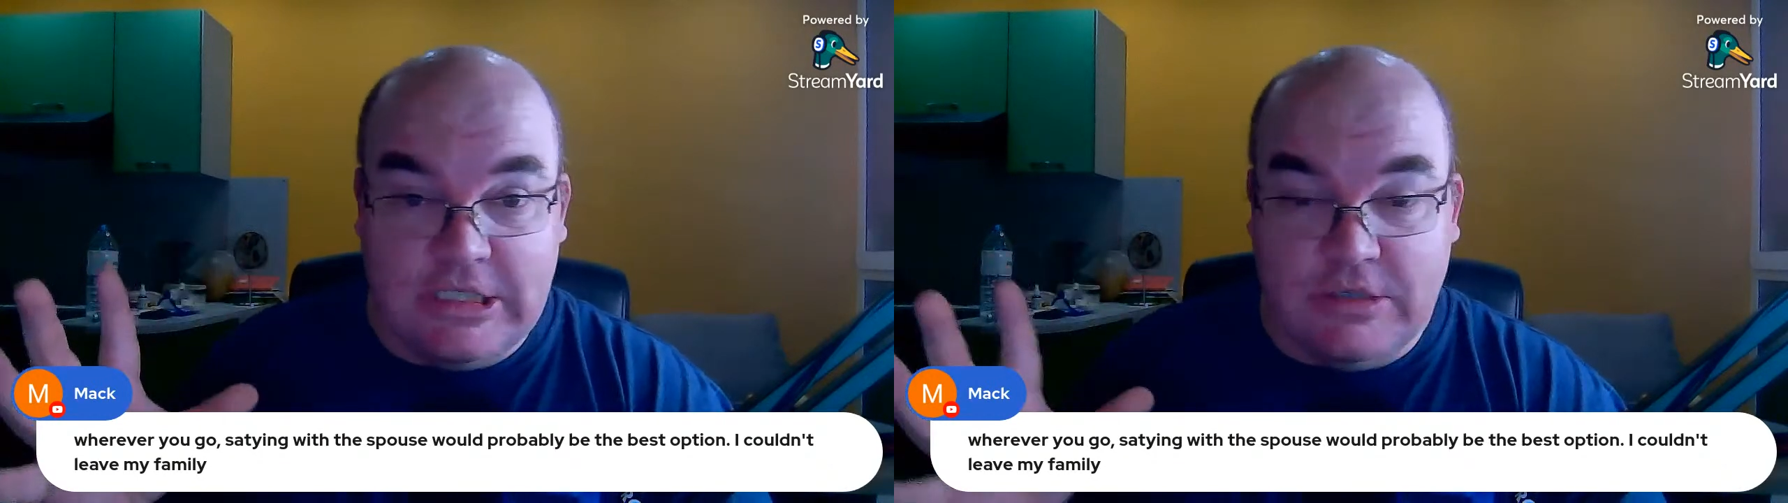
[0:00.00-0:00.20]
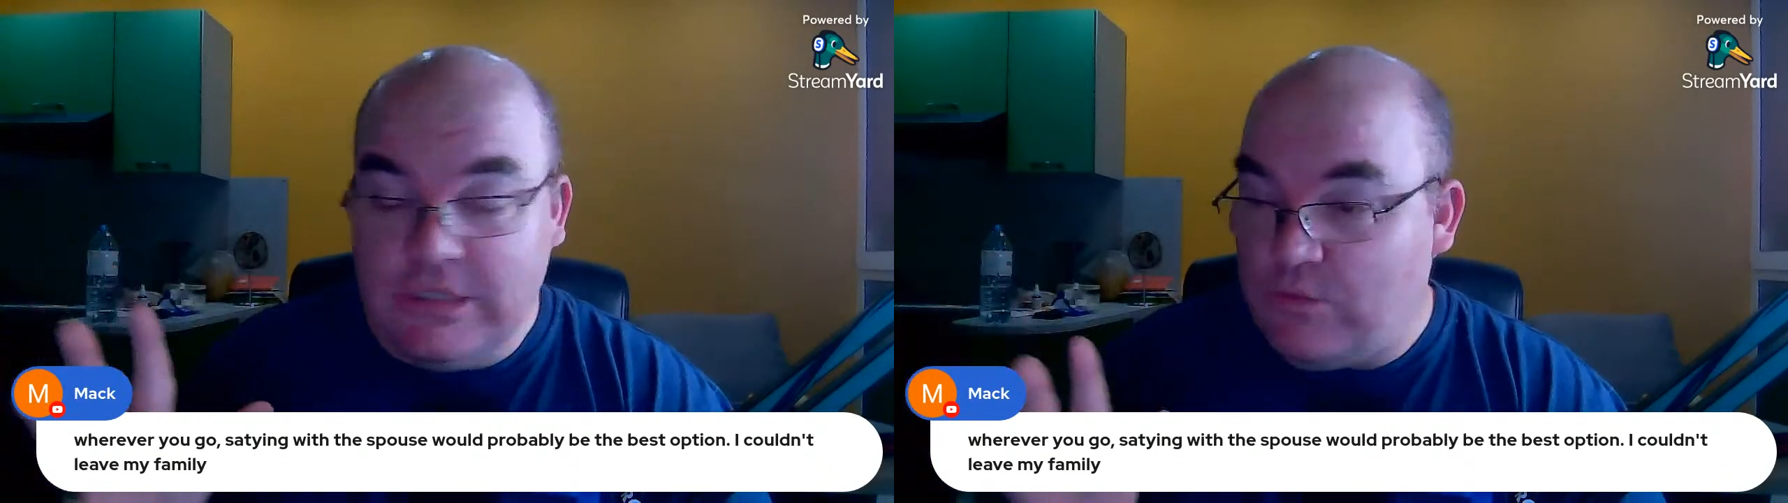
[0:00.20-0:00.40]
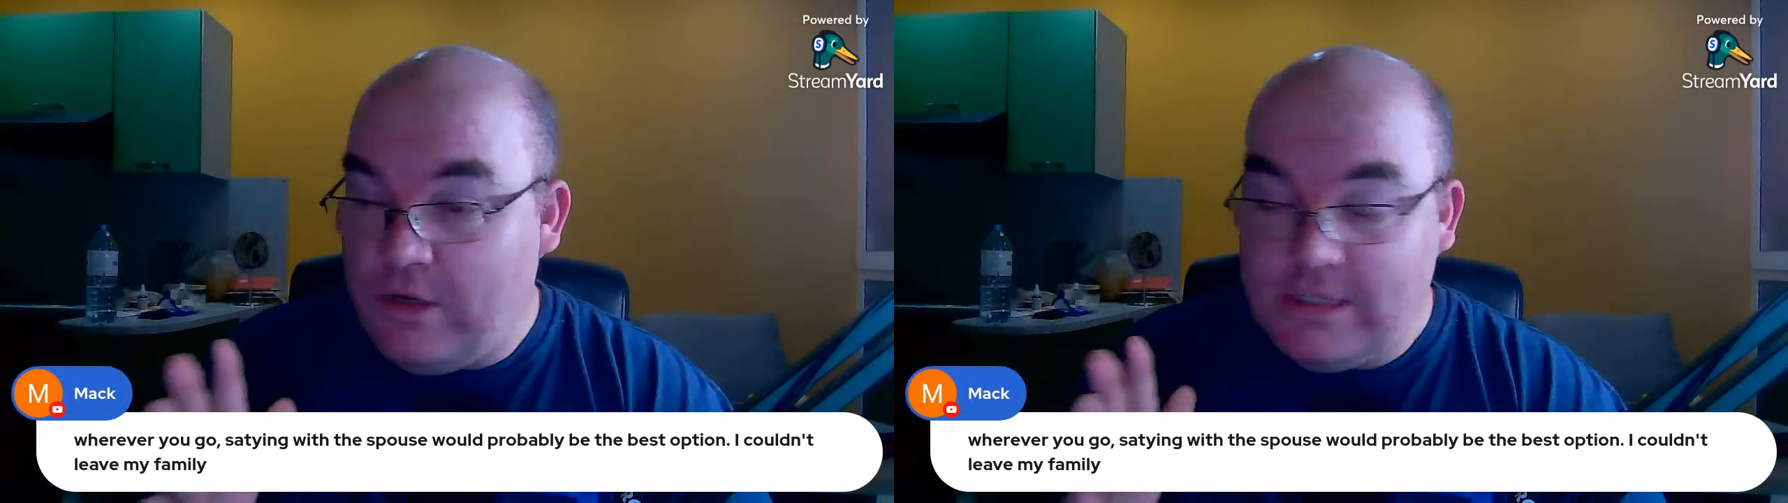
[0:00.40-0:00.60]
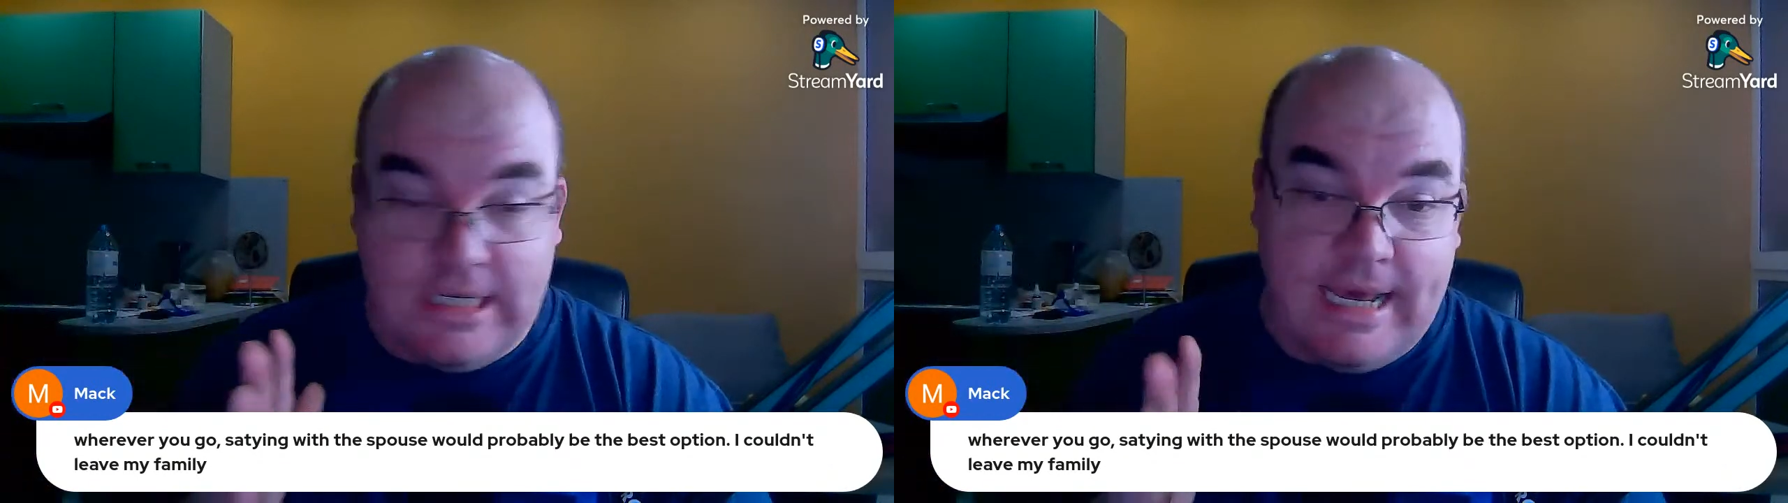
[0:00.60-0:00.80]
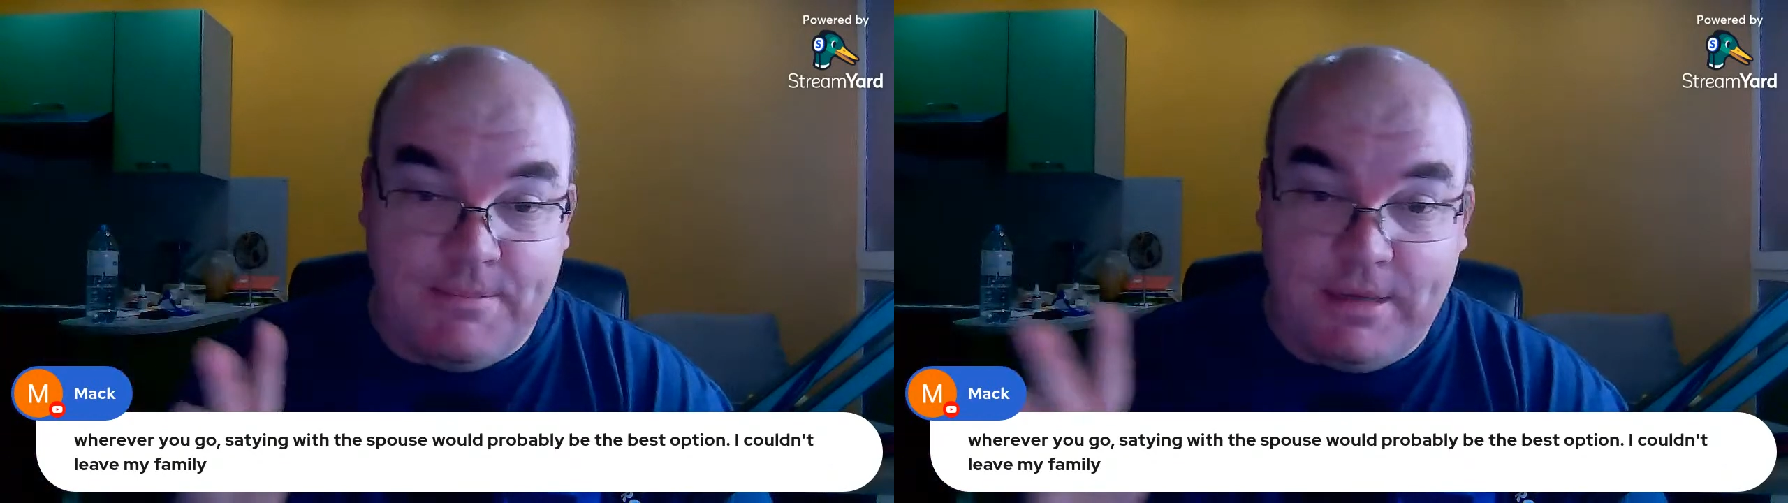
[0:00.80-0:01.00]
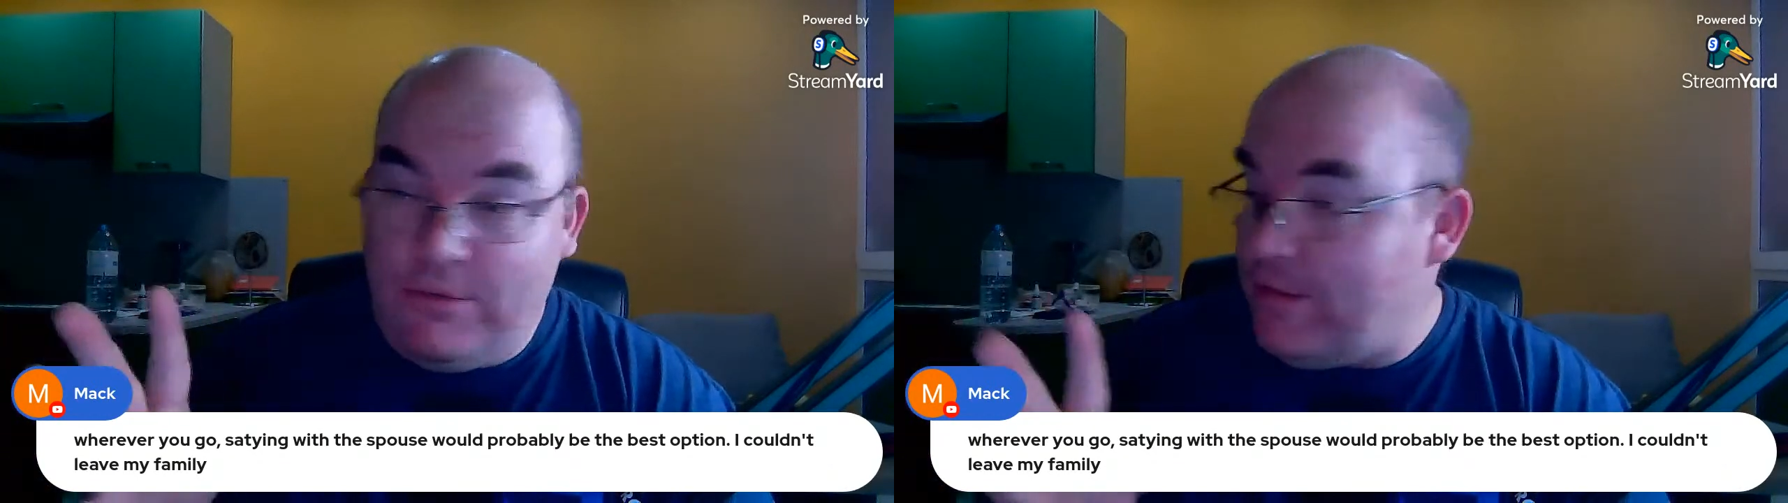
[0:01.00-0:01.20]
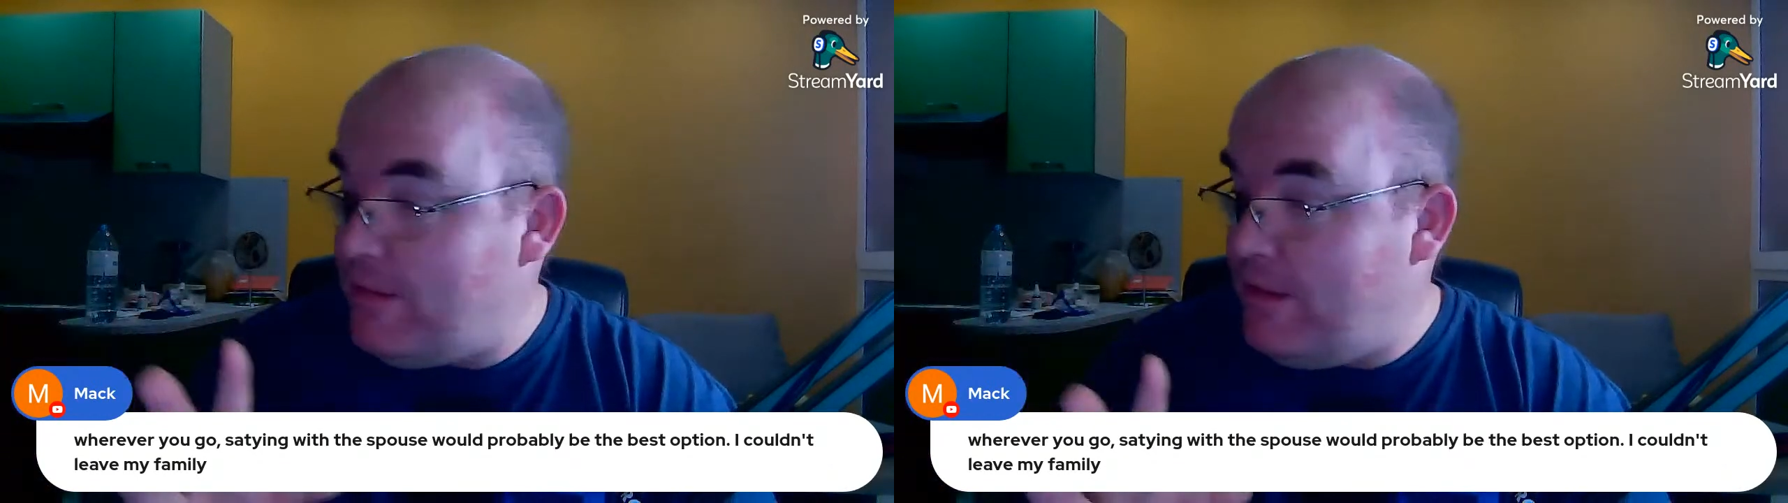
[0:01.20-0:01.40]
She just wasn't happy with